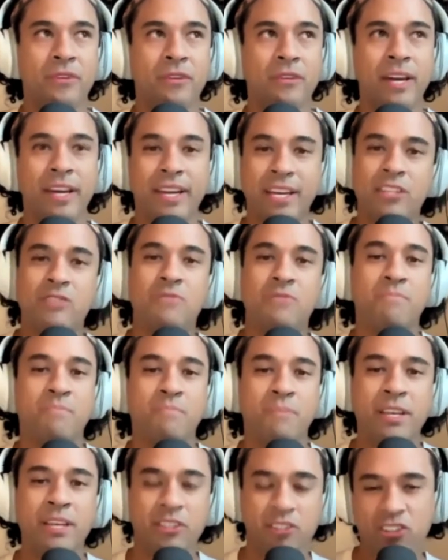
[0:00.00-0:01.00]
like
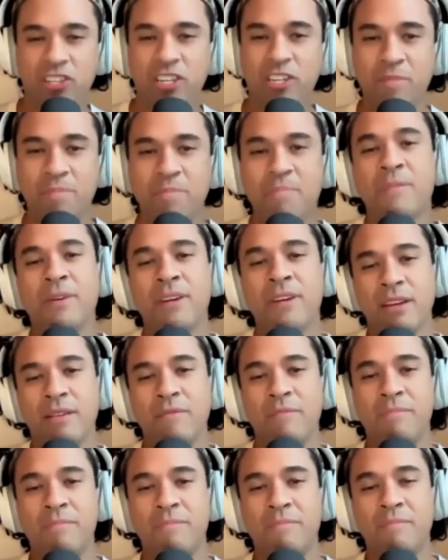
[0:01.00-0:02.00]
it's just
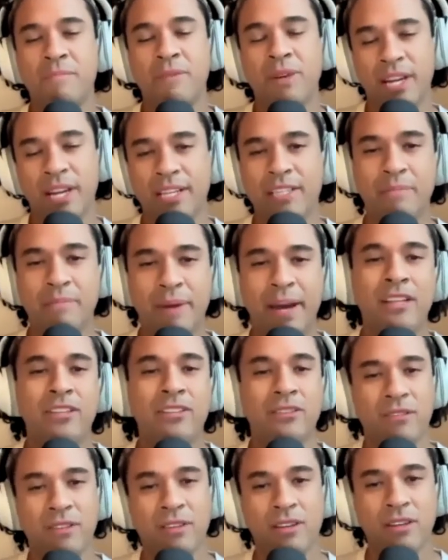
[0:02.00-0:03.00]
getting connected back
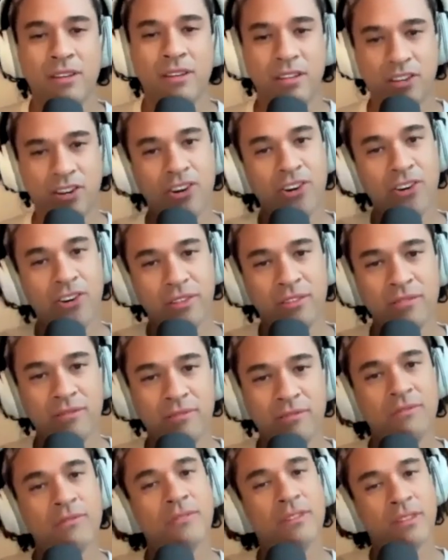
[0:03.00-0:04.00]
to the eternal,
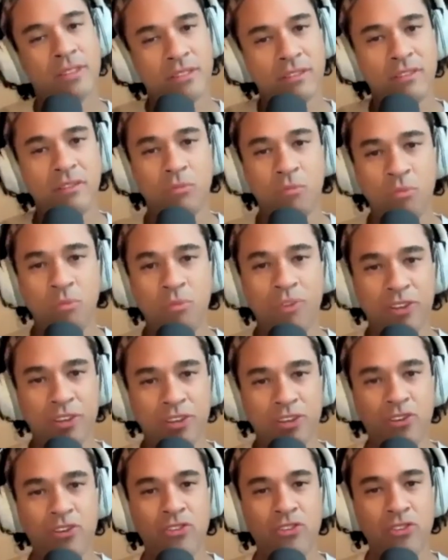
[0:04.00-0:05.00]

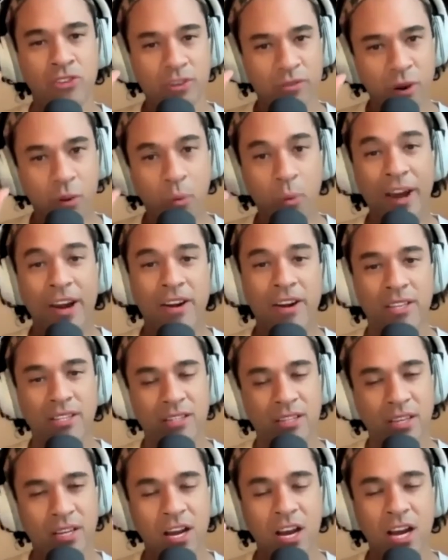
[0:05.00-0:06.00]
the
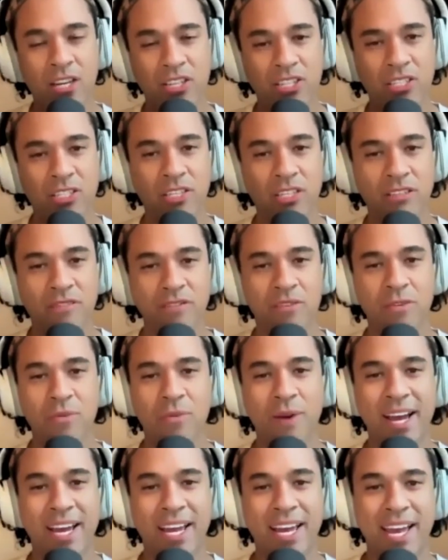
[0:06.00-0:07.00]
awareness, the consciousness of
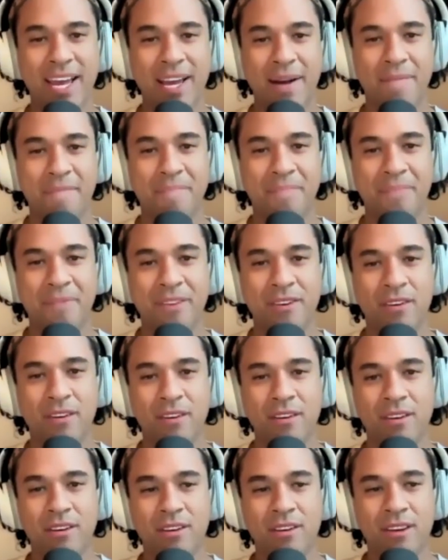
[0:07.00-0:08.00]
who I am.
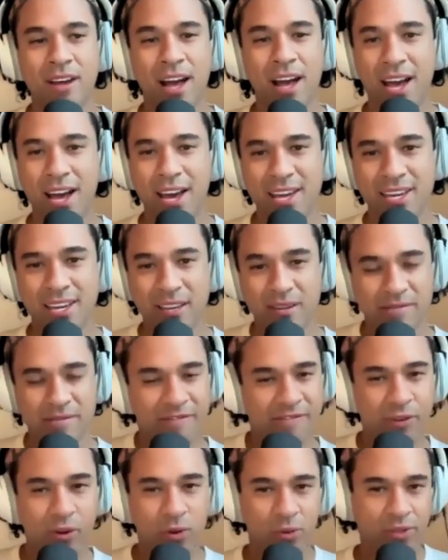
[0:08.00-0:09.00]
I can
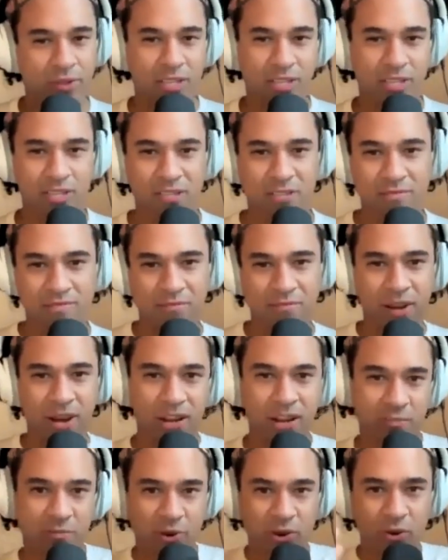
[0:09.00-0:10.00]
fold this
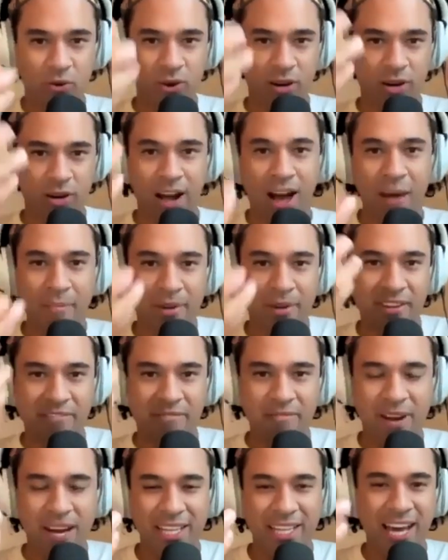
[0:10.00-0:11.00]
cosmic origami
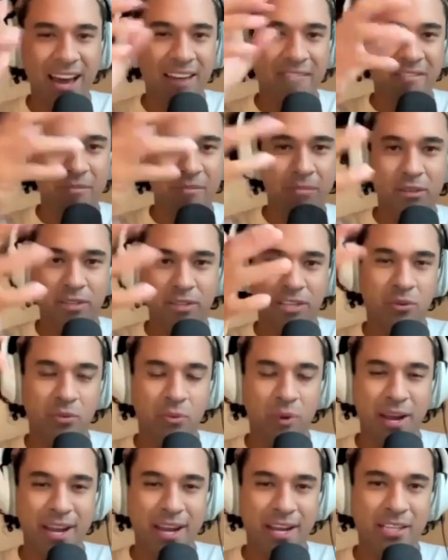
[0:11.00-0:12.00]
of my life a
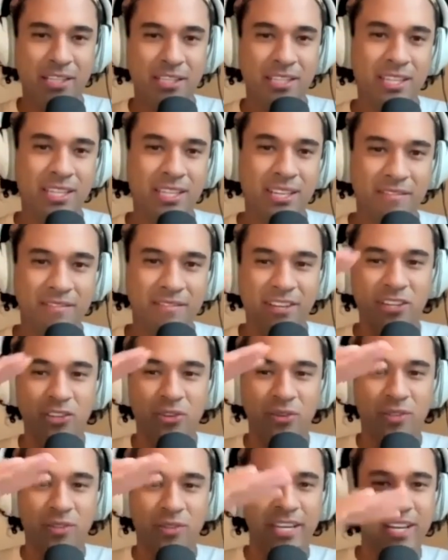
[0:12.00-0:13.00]
million ways, and then
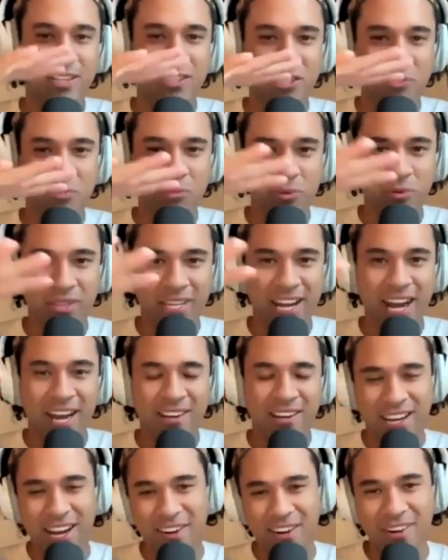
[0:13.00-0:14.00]
eventually I'll smooth it
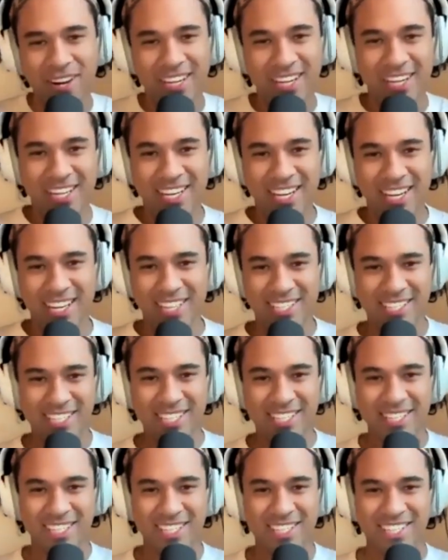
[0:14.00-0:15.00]
out and I'll recognize
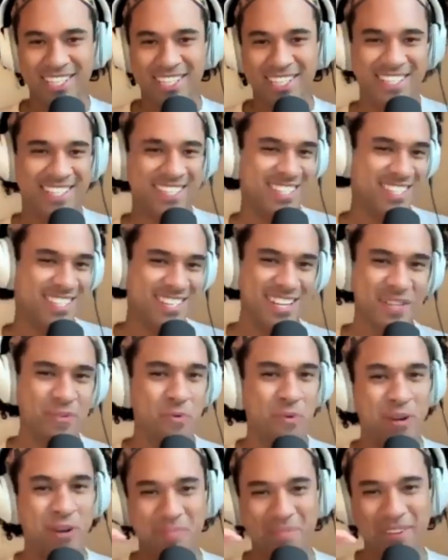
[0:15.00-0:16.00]
it.
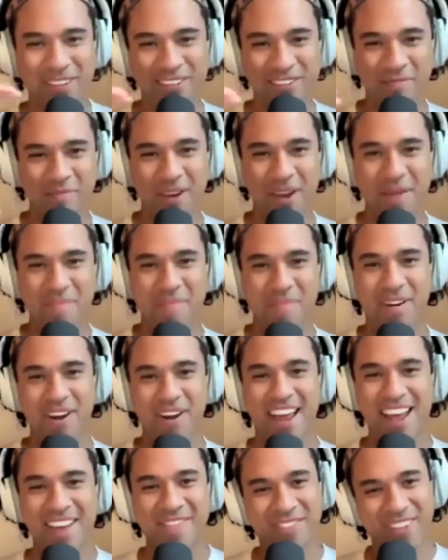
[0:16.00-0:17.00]
It's one piece of paper,
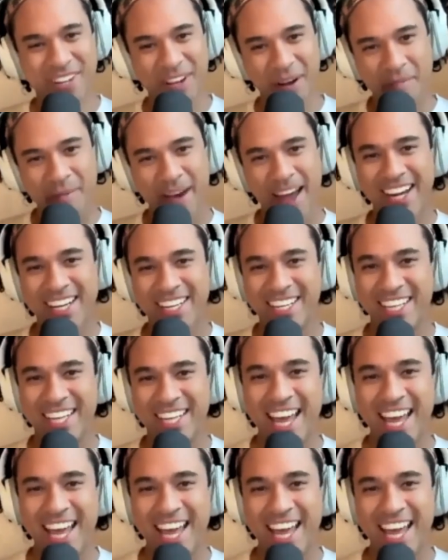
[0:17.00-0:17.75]
and I have to come back to